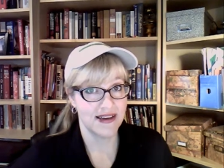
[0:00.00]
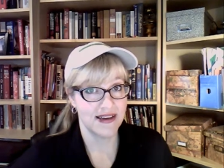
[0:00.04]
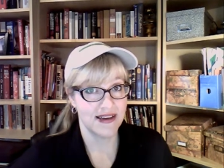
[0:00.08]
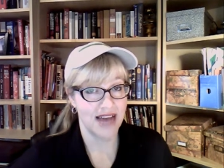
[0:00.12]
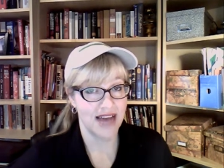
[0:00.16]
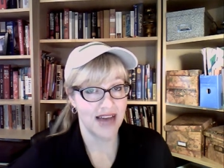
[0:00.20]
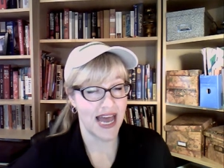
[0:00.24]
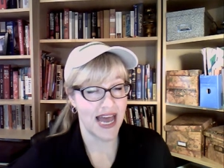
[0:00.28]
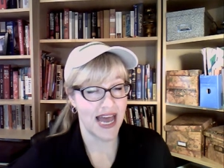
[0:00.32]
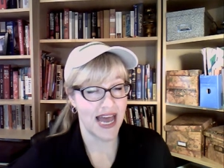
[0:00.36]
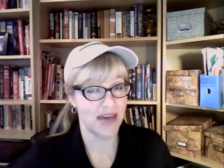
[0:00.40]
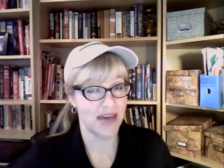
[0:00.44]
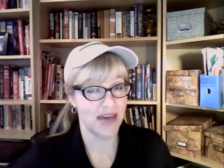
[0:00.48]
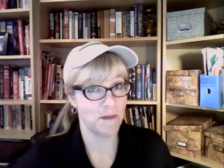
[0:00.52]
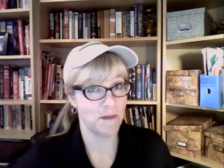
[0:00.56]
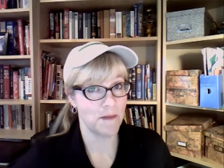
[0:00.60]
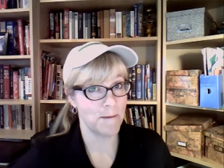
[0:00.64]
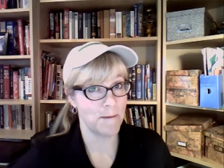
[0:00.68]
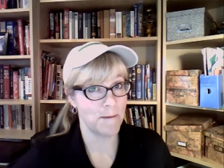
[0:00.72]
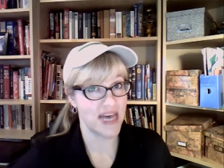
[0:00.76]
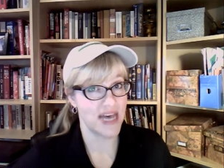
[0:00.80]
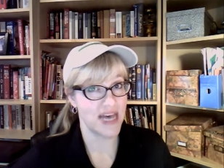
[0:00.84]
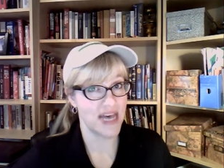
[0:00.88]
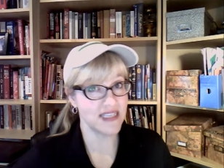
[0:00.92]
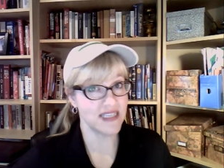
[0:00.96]

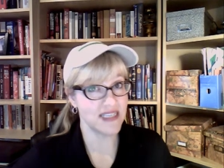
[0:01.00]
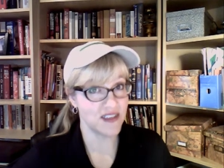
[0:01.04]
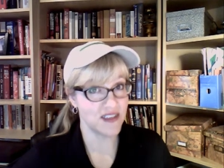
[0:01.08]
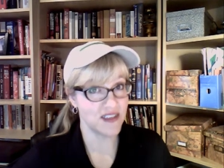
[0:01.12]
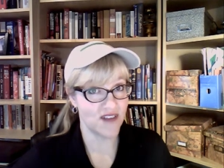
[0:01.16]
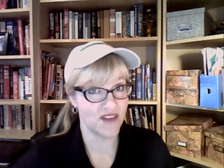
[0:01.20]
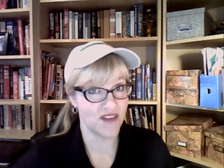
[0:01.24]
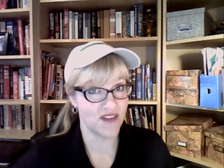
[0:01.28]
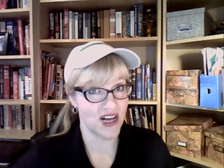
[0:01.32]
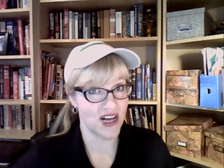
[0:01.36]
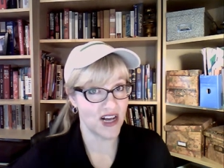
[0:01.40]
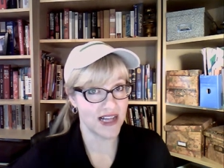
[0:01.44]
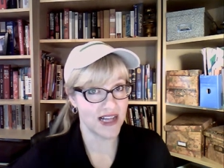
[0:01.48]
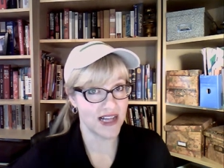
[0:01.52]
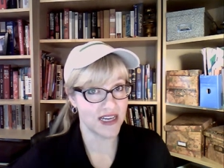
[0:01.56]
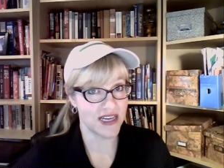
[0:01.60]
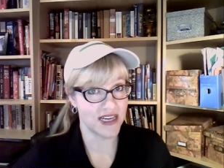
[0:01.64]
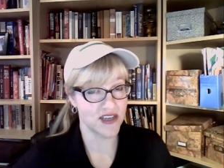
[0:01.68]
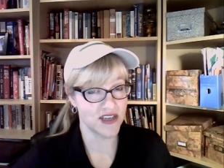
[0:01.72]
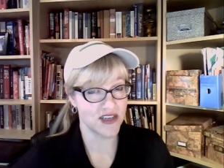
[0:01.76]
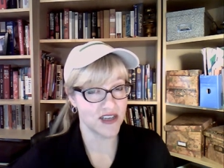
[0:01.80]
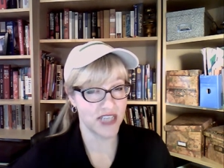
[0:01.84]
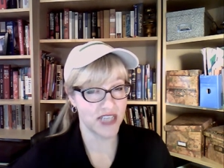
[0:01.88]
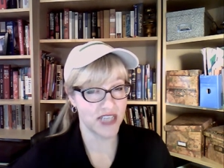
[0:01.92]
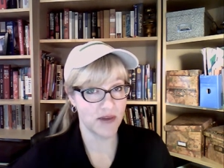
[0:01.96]
And best of all,
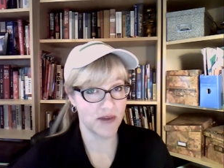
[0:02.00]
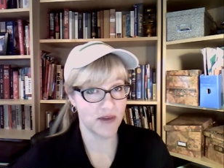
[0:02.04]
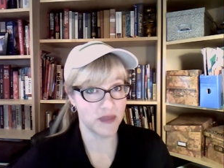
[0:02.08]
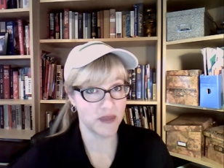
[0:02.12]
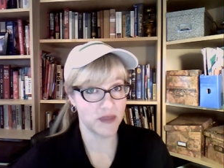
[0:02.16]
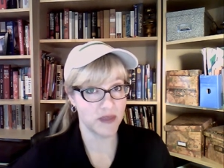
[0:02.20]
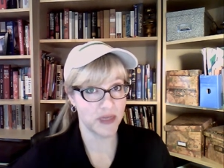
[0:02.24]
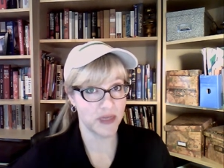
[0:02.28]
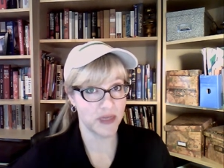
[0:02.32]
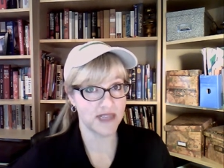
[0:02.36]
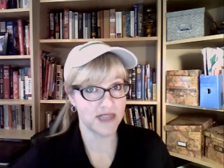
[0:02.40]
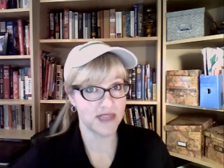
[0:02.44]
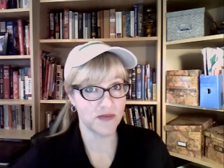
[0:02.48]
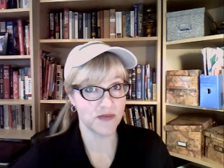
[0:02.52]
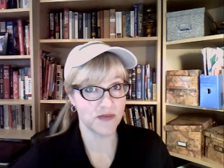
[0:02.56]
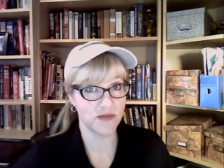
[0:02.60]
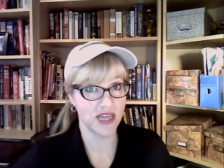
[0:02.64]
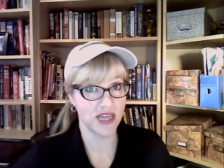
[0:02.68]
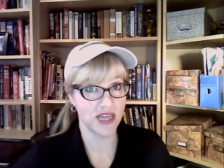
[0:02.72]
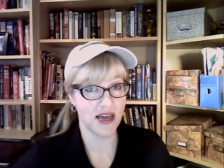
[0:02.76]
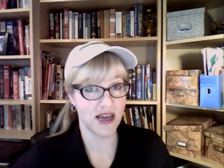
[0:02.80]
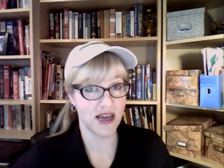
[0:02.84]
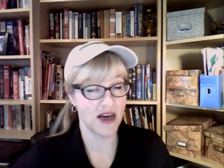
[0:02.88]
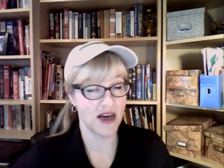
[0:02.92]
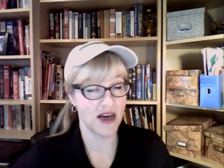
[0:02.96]
our site was built with
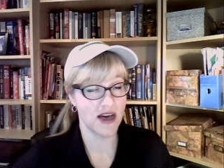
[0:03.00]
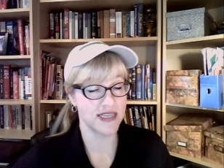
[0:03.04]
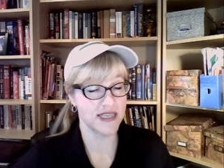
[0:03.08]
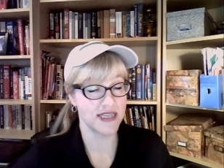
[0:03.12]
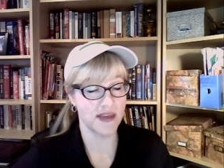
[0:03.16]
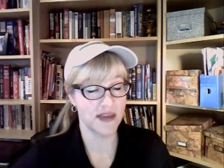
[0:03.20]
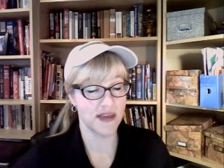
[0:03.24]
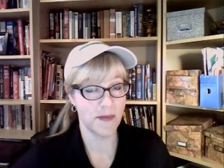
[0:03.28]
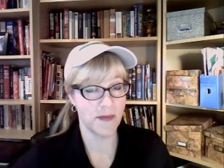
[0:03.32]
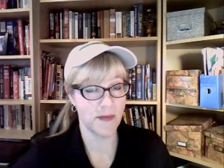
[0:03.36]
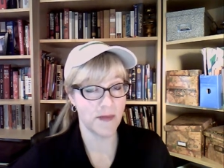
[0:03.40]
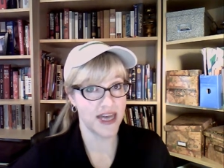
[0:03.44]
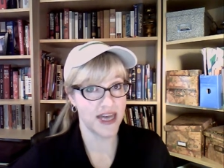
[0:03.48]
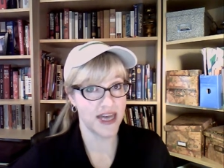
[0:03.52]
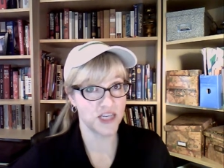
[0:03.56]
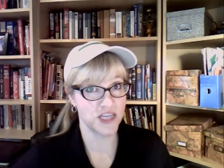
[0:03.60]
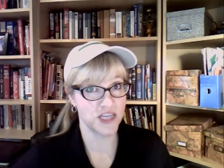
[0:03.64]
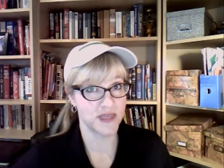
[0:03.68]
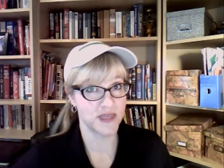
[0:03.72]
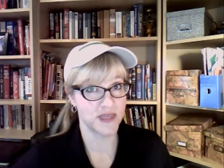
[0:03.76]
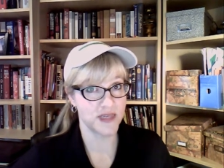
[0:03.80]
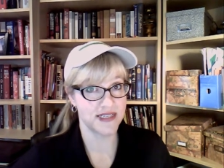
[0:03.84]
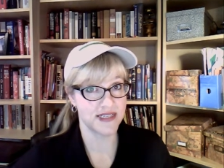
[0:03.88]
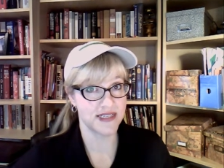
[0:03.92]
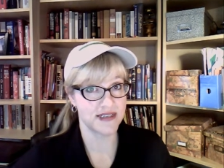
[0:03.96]
a content
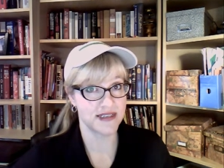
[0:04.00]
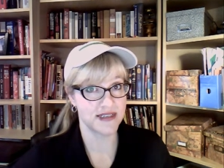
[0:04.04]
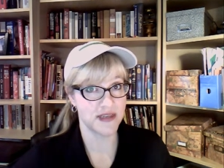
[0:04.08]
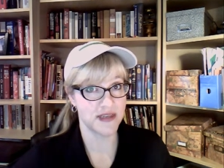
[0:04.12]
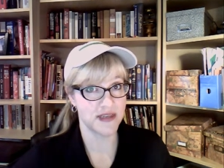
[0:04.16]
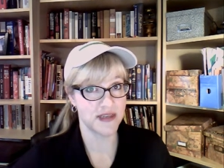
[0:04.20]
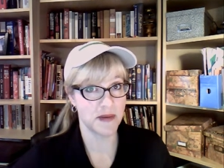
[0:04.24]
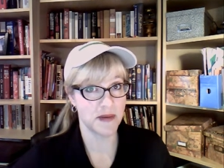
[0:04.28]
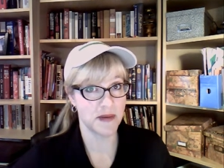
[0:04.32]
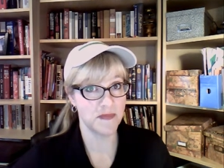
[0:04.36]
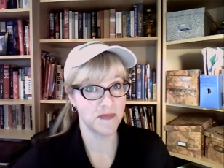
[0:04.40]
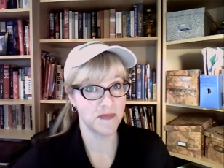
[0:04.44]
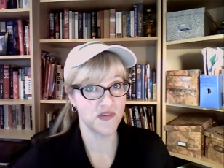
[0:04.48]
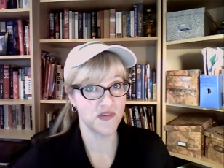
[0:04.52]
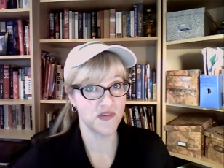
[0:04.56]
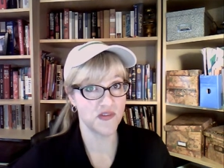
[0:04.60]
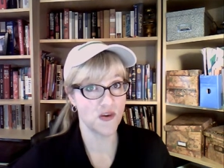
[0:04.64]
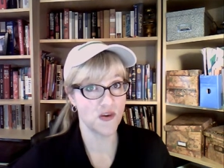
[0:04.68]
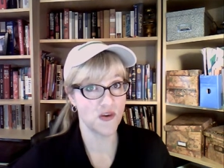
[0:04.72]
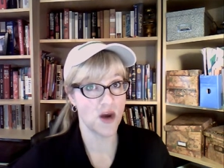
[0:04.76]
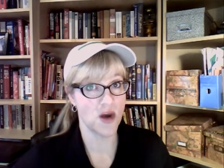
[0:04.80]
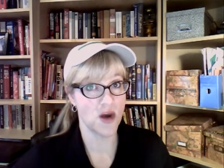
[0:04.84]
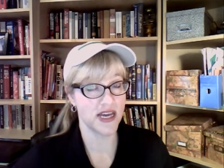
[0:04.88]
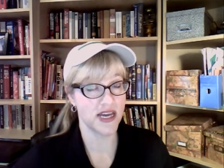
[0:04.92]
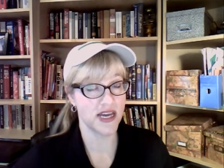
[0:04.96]
management system
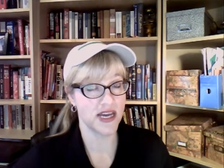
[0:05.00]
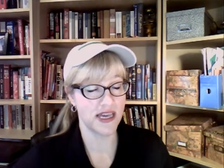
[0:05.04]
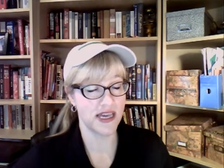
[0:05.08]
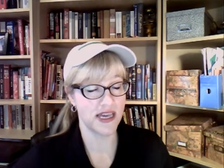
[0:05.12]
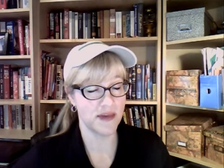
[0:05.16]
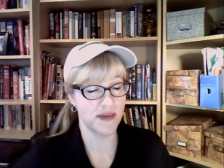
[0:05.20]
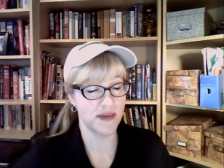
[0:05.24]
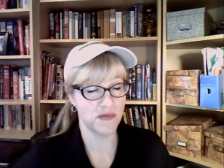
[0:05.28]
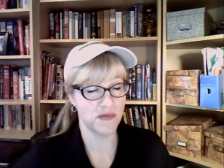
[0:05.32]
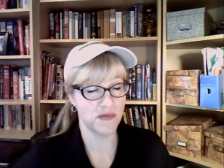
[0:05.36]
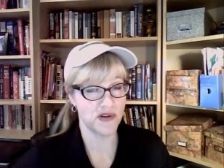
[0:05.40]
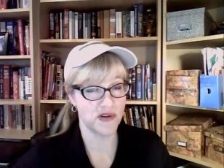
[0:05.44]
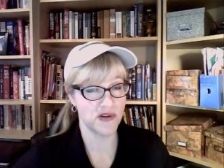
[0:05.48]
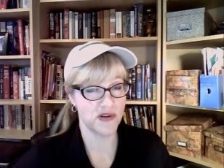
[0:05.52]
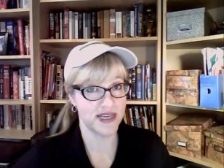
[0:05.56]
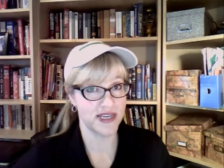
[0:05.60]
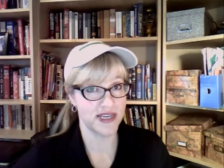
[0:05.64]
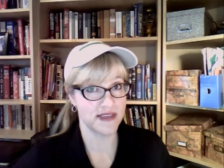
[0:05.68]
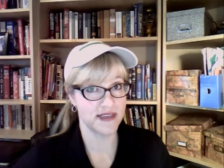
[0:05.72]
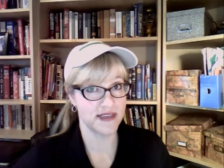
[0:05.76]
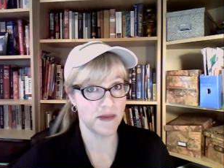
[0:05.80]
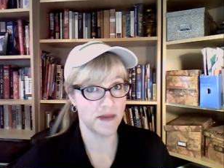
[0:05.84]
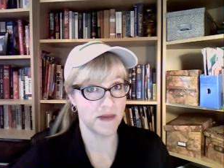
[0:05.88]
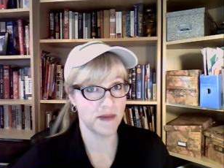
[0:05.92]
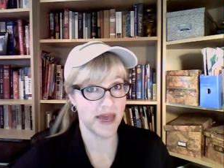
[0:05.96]
so our key
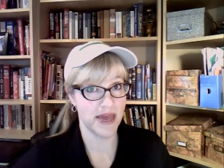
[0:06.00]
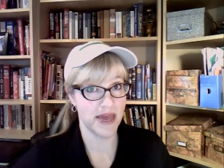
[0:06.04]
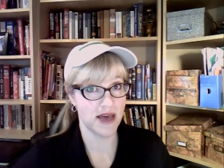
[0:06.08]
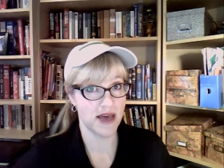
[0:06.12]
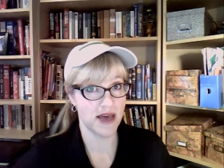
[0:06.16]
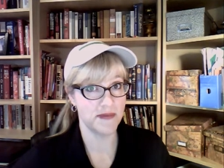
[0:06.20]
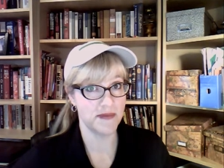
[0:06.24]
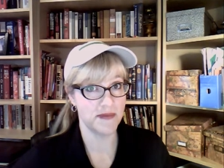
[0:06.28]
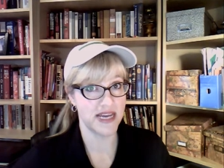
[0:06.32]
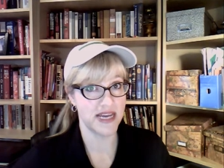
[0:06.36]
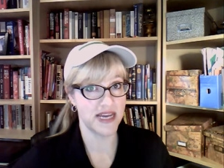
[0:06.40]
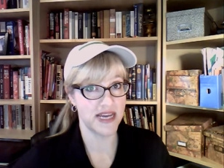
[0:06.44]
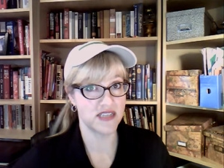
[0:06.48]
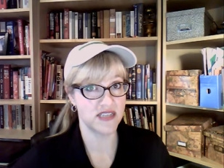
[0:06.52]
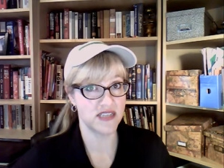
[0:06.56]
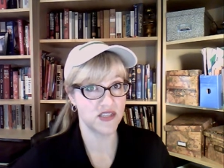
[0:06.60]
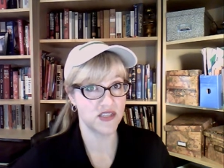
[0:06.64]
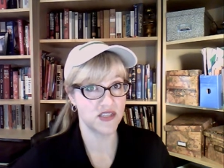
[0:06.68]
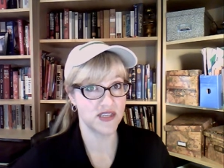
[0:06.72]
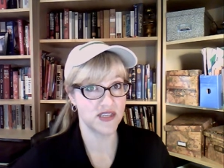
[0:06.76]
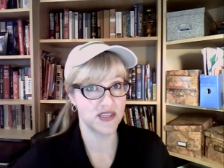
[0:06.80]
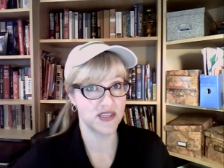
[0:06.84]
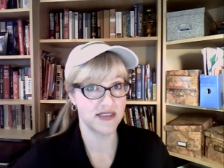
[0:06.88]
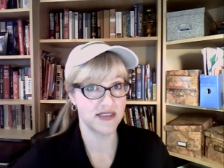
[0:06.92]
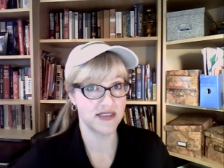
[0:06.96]
employees can make updates to
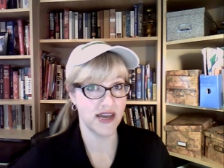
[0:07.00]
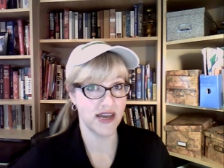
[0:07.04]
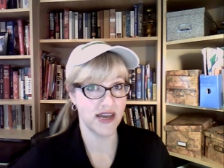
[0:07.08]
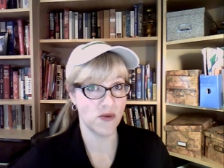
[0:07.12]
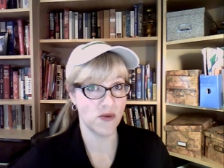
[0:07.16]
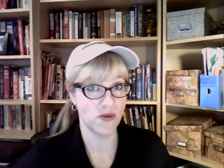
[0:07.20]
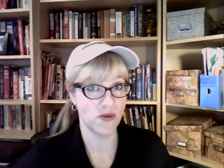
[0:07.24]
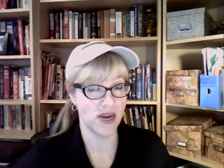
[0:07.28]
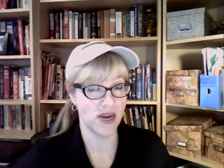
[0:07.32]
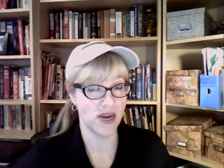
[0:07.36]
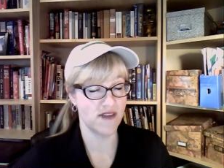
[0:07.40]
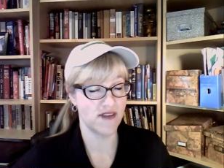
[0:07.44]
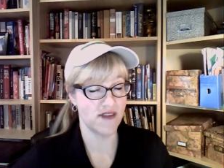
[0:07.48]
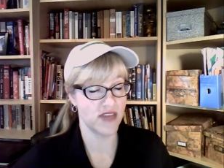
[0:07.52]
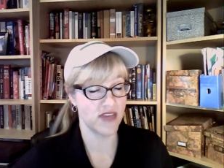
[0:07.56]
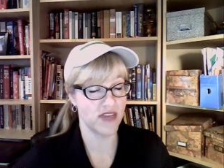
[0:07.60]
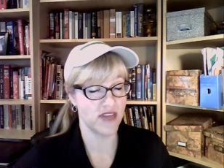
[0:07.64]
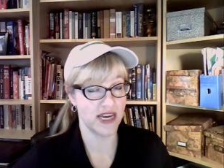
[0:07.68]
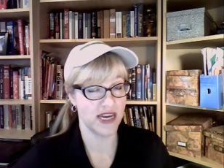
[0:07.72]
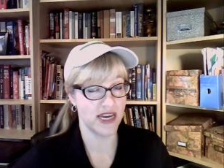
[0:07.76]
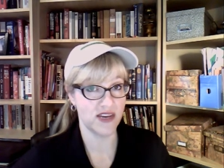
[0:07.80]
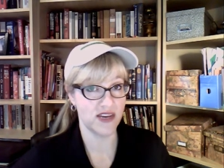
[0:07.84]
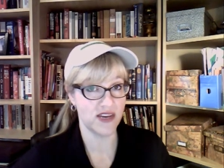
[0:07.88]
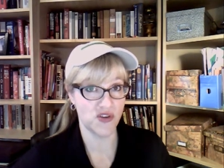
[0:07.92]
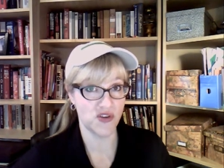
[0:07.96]
the site whenever
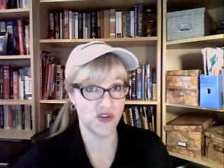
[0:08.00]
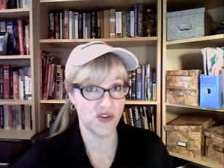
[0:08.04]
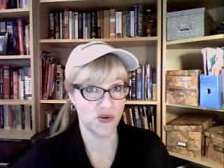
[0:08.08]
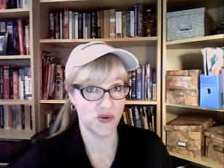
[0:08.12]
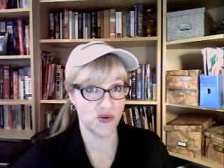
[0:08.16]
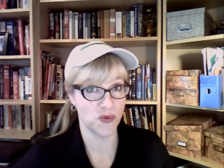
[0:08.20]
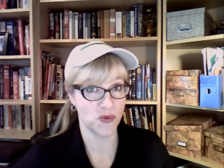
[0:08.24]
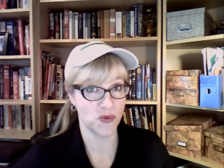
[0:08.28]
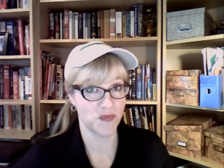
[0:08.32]
they need to.